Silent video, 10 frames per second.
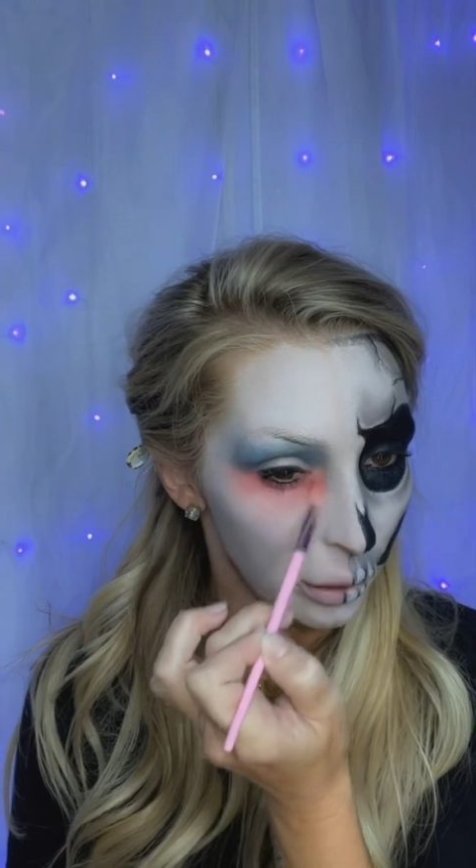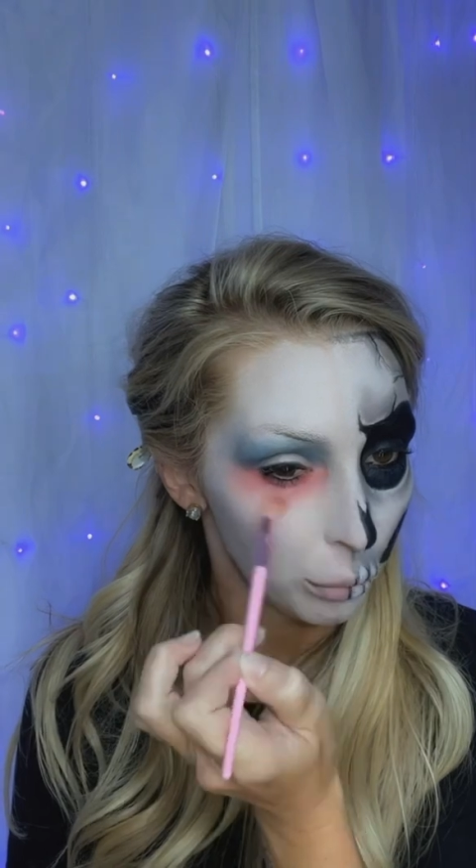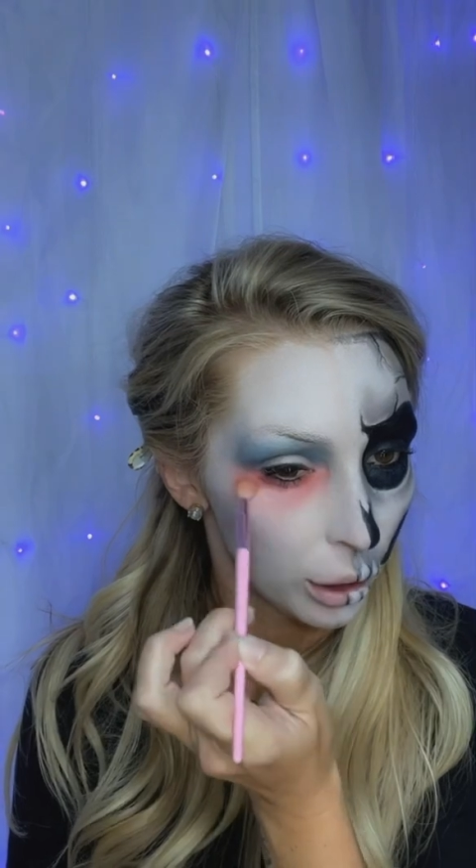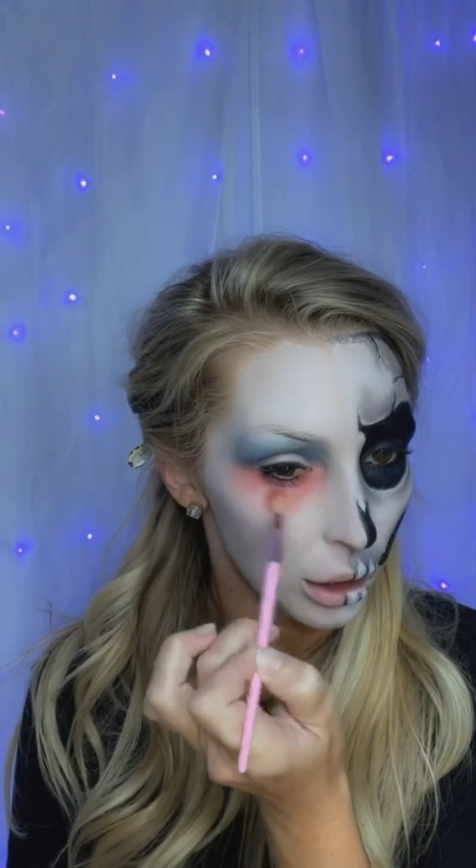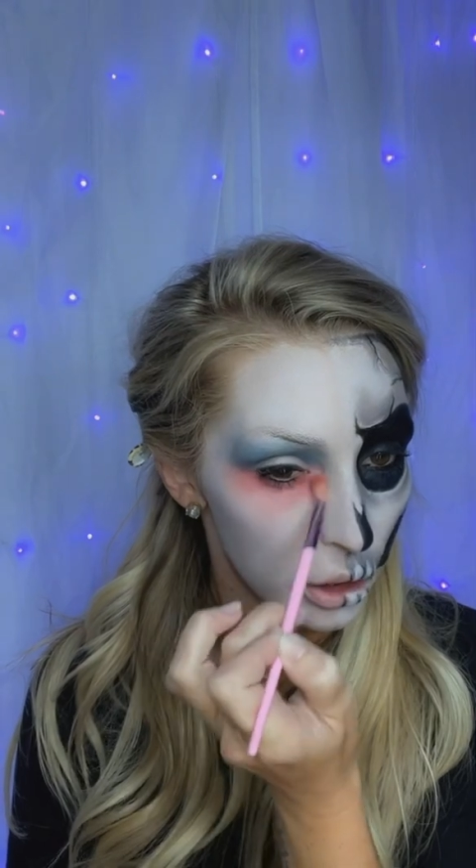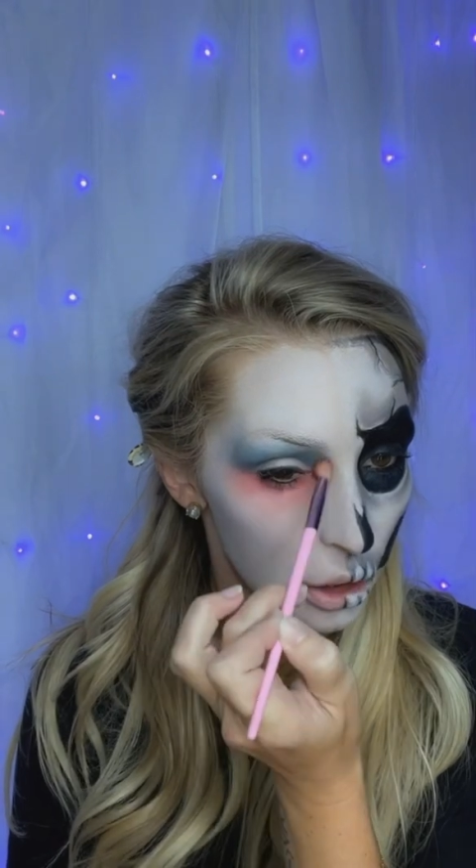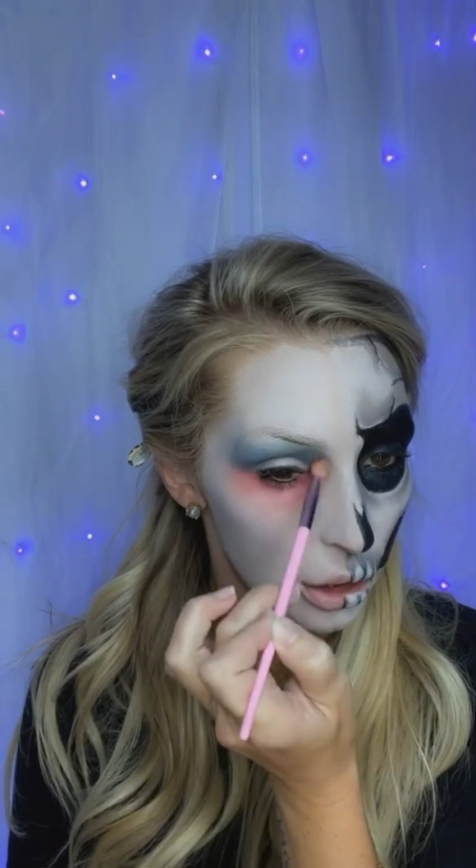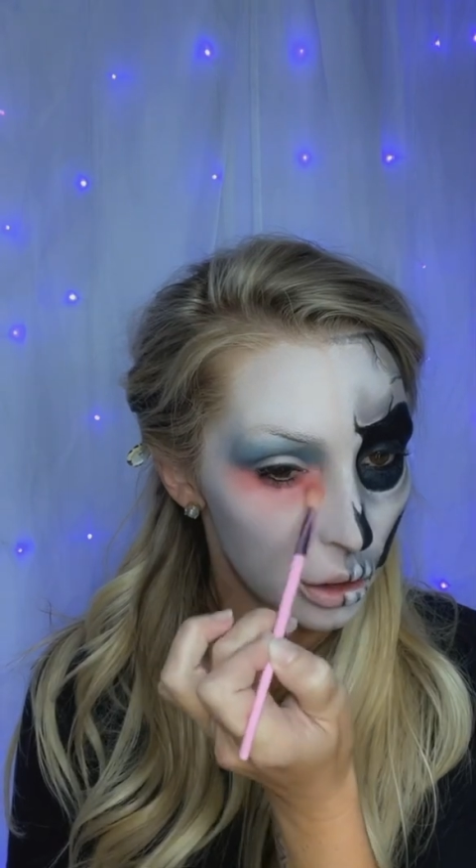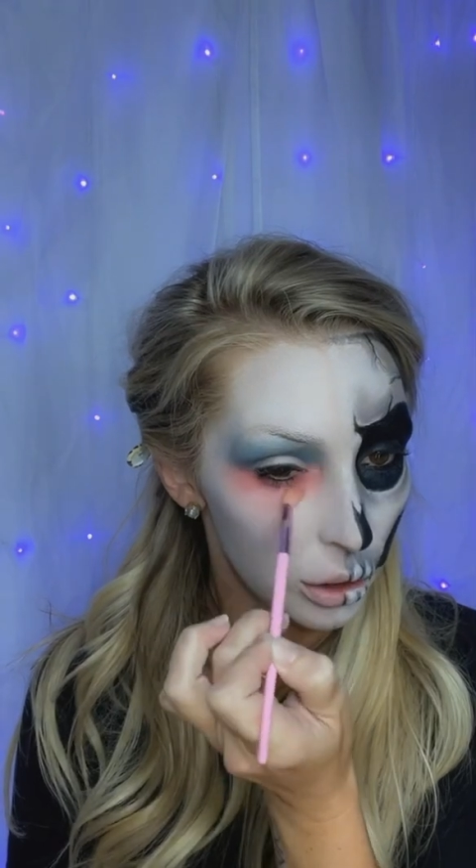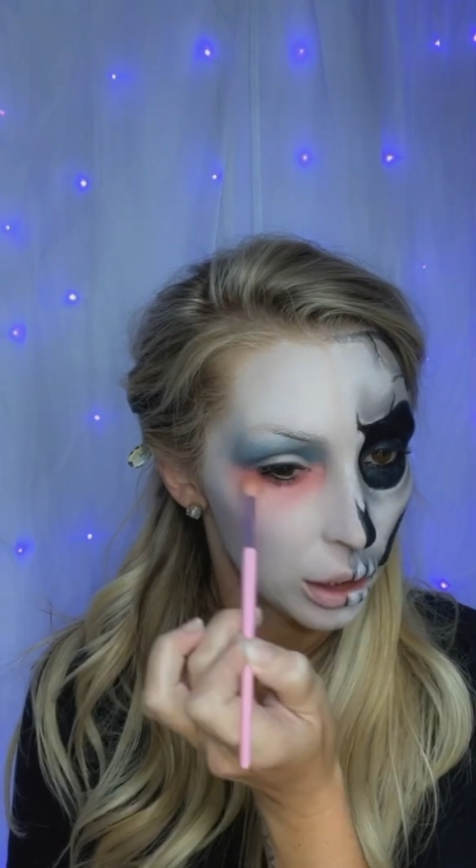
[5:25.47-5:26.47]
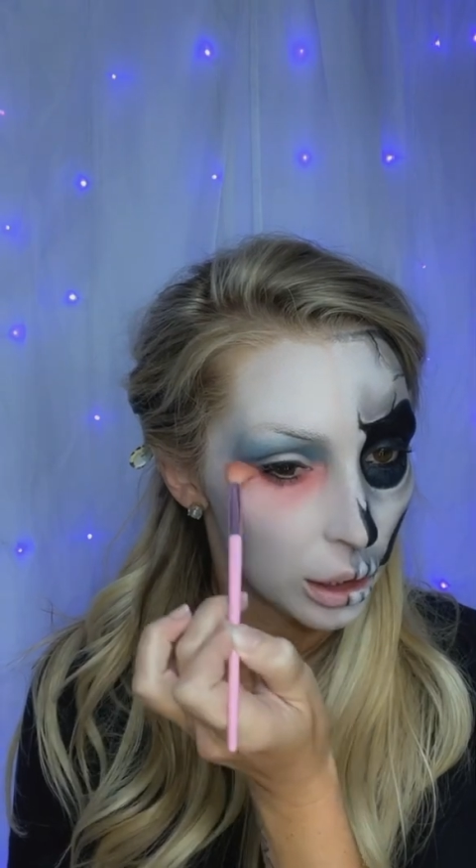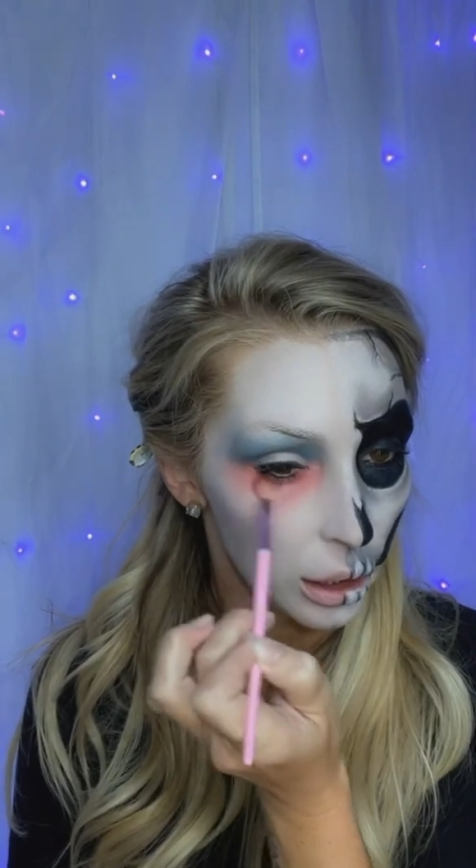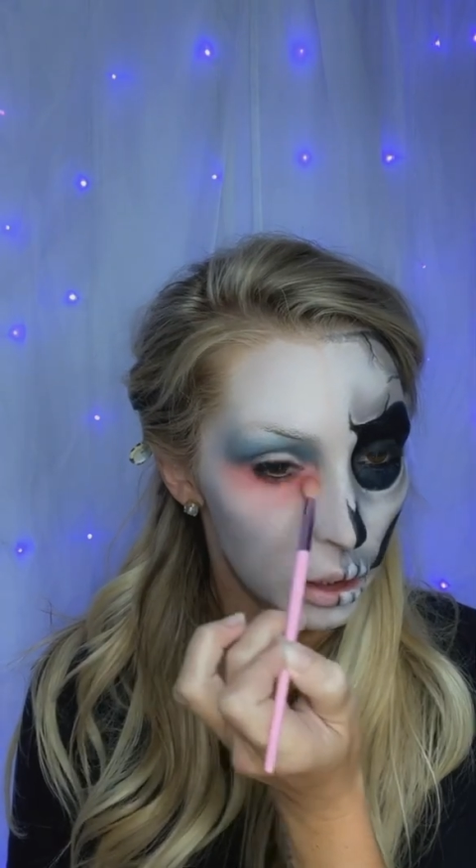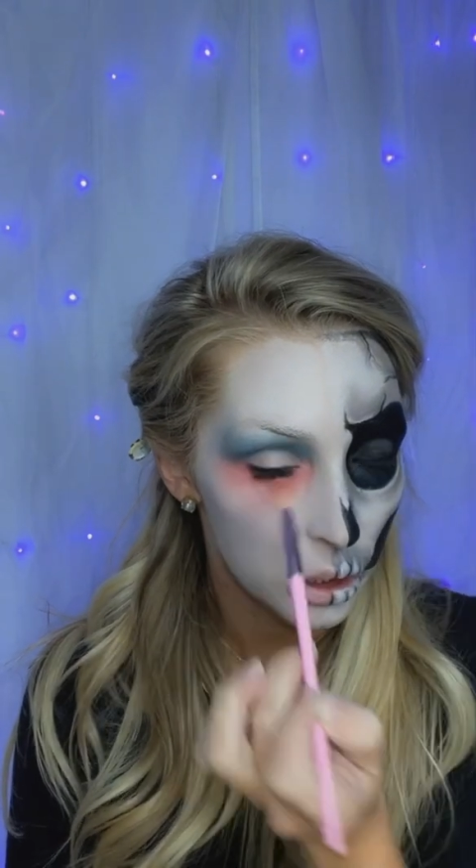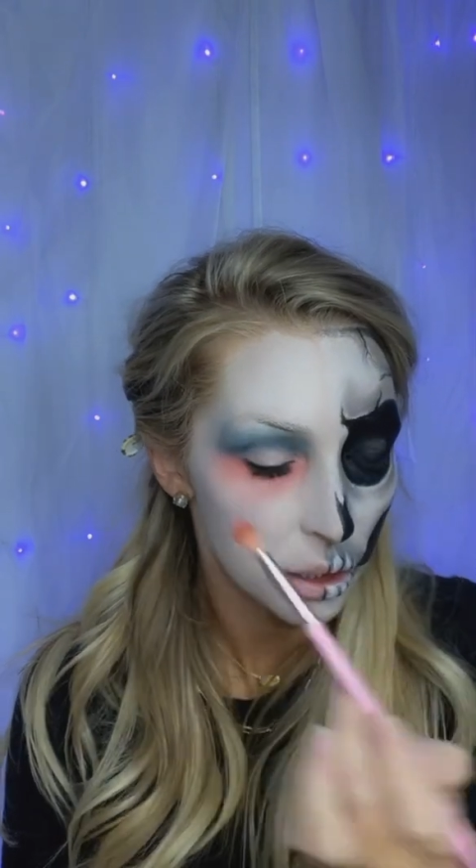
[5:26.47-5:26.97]
brush to do
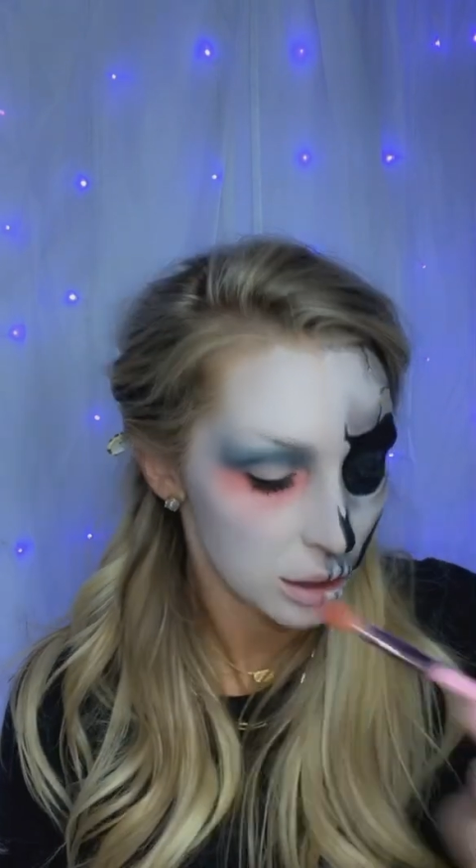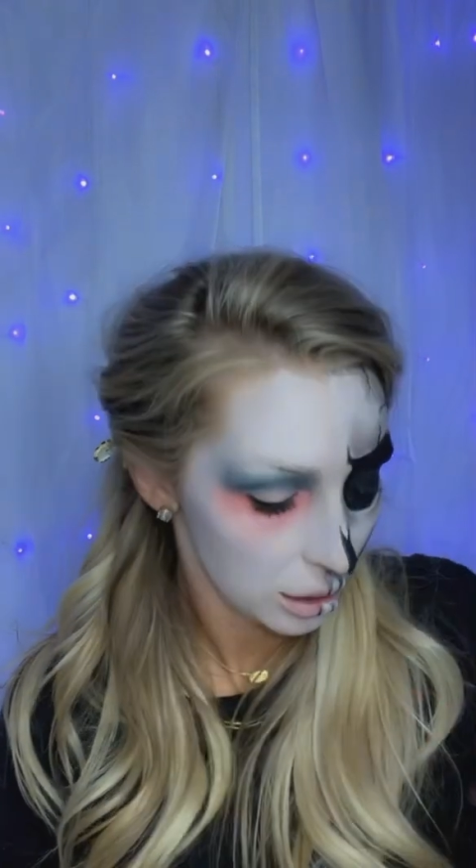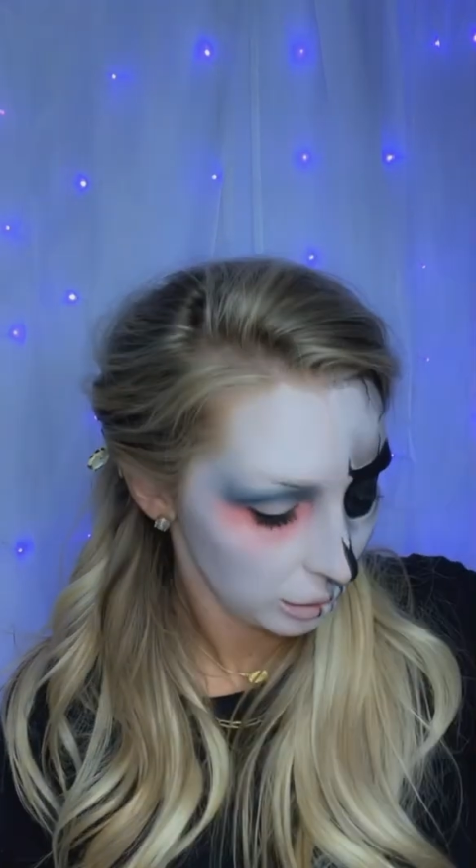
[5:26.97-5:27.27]
this,